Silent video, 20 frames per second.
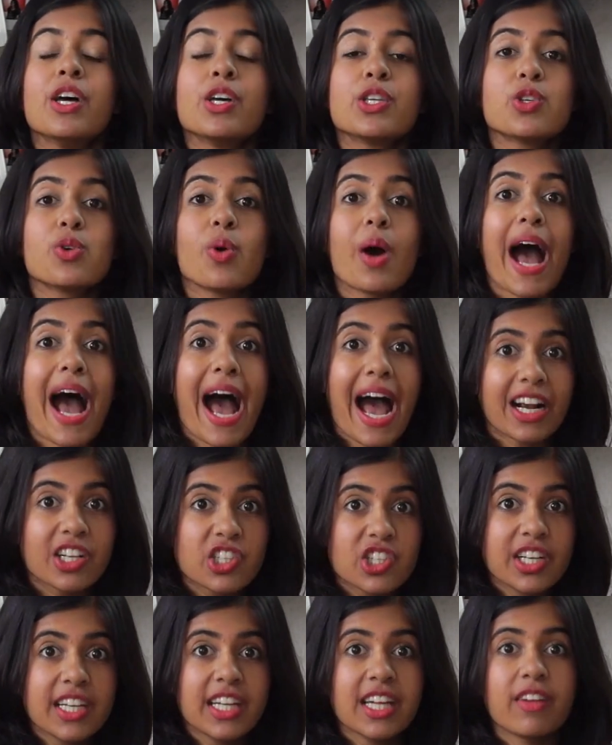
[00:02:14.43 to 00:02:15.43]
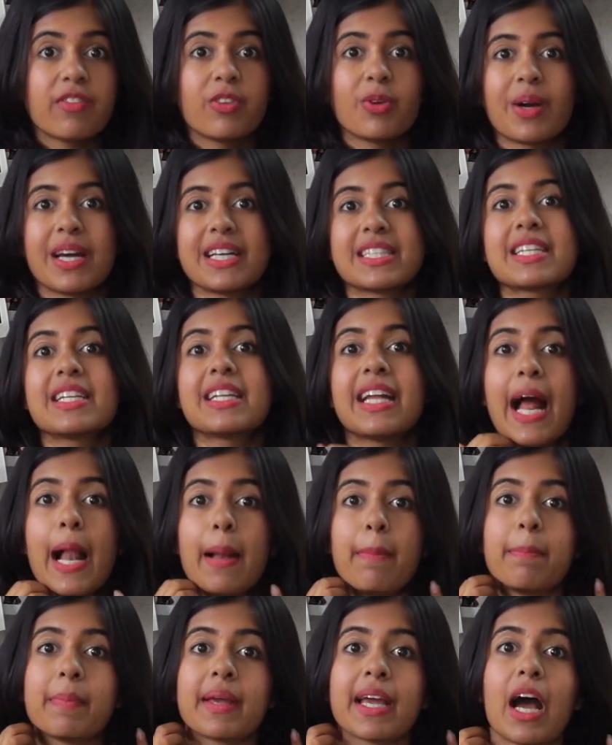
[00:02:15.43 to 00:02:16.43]
So actually, if you guys can
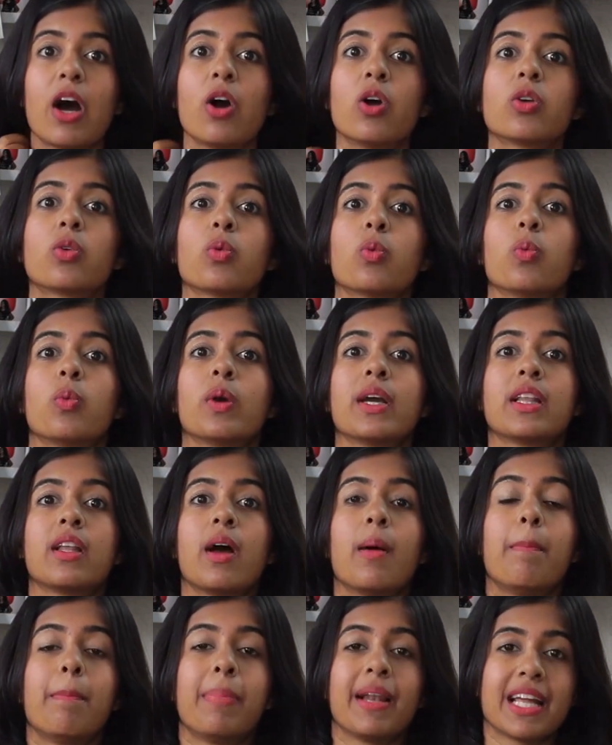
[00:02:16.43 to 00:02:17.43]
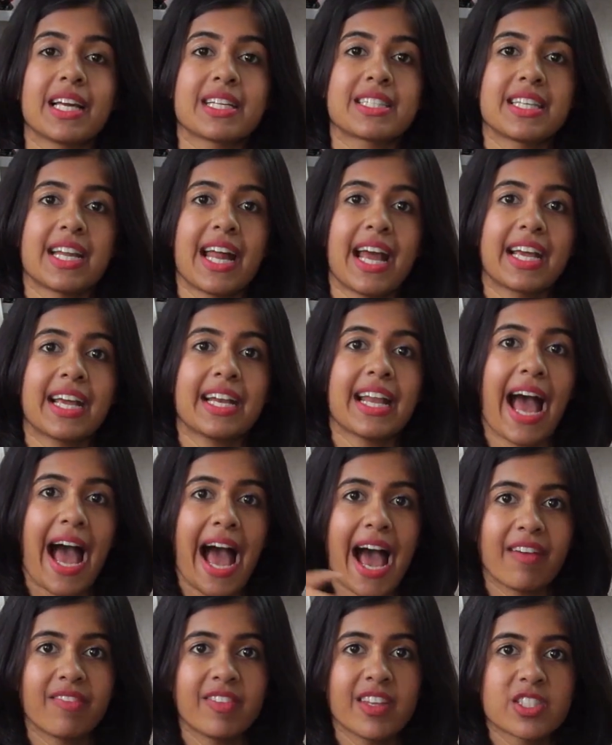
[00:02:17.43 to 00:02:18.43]
help me out with a place that I can
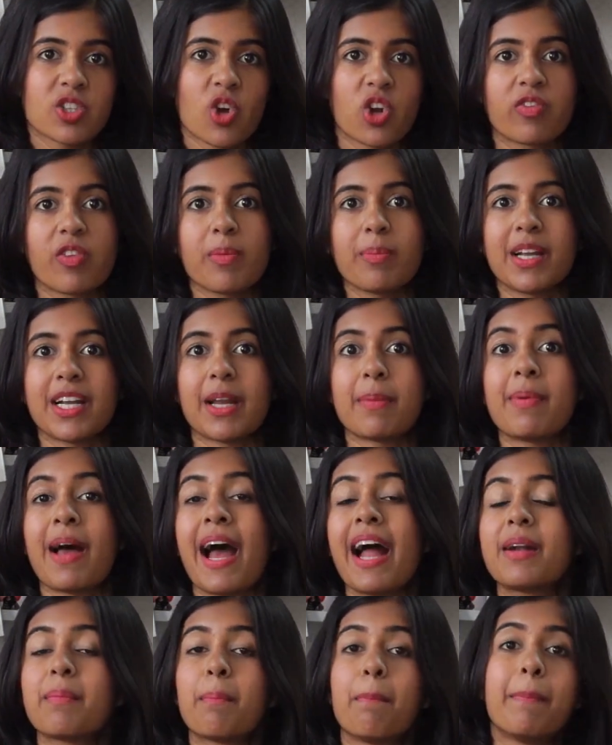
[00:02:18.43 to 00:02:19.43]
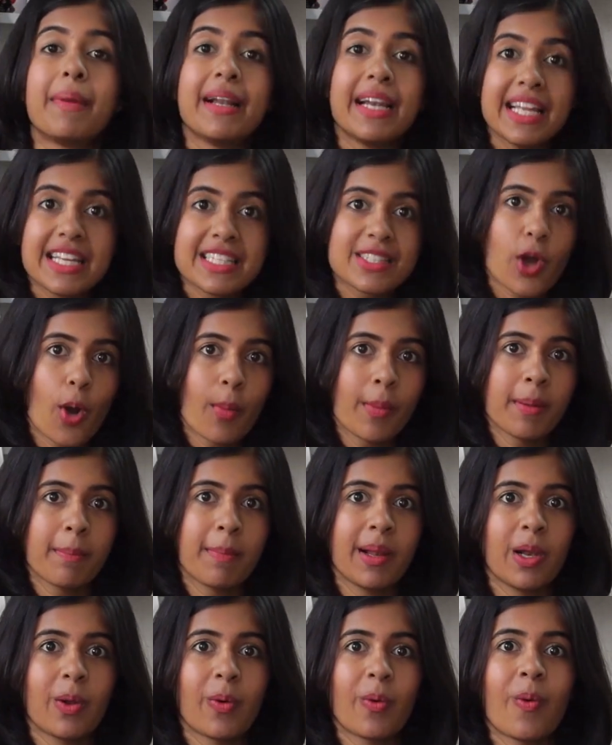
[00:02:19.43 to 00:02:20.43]
have this sort of a meetup at, please comment
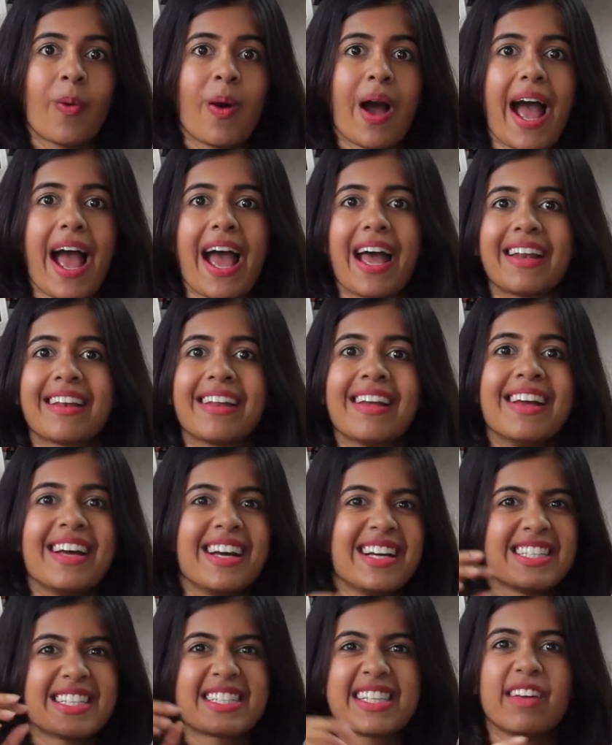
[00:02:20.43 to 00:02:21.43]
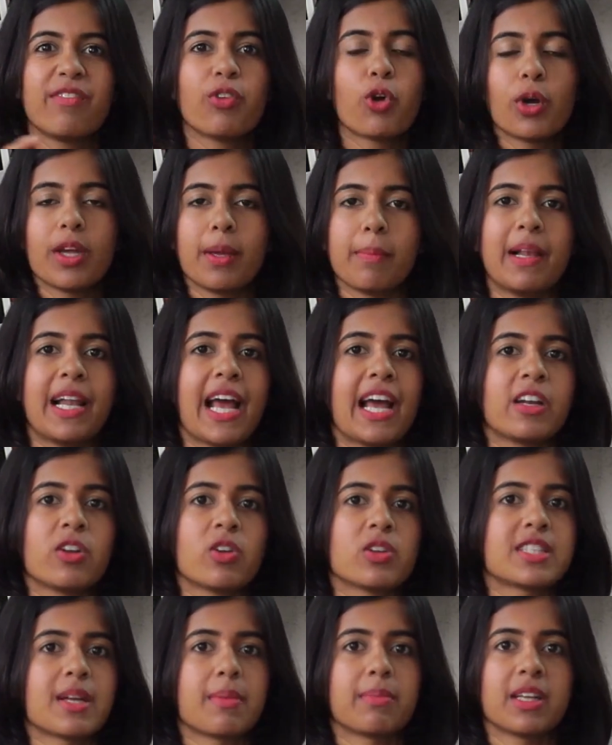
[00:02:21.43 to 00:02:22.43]
below and just leave your email ID
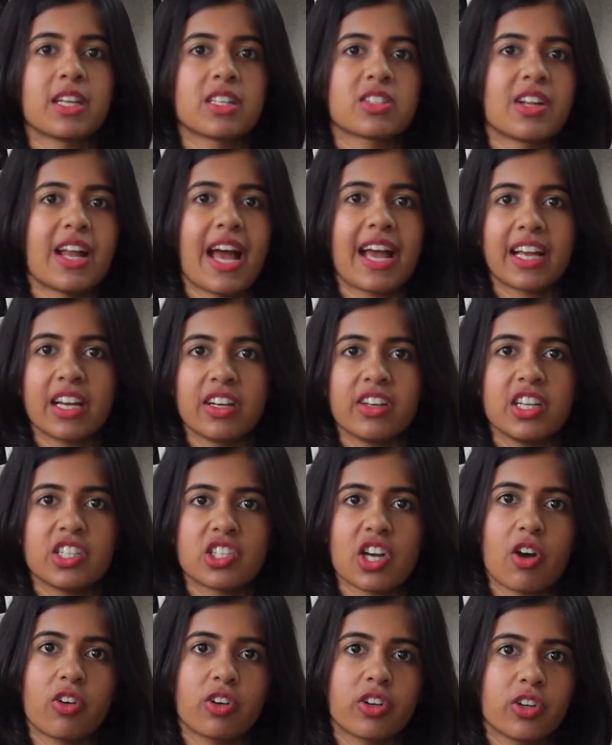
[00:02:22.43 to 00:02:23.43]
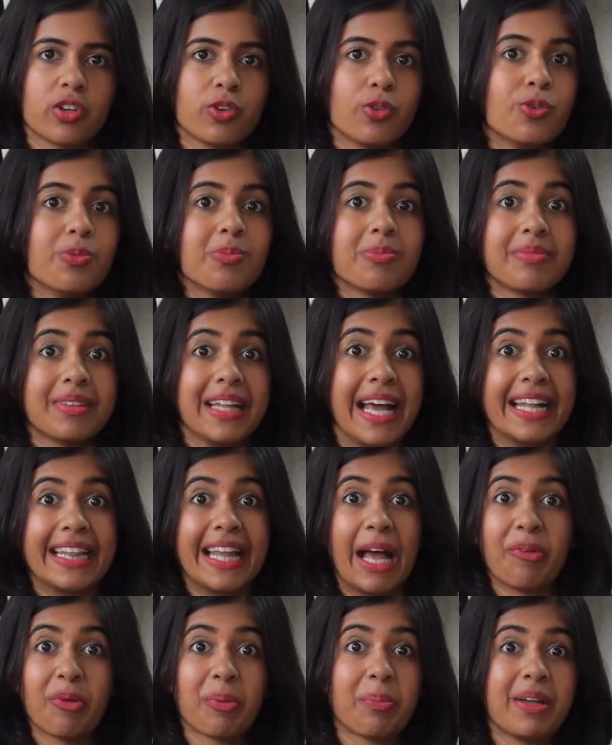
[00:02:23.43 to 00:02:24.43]
or something so that I can reach out to you, and
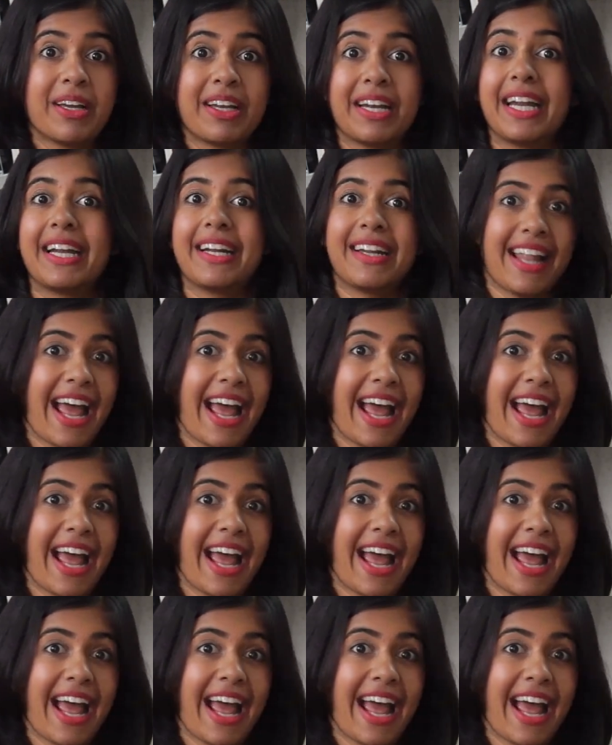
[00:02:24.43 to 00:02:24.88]
that would be great.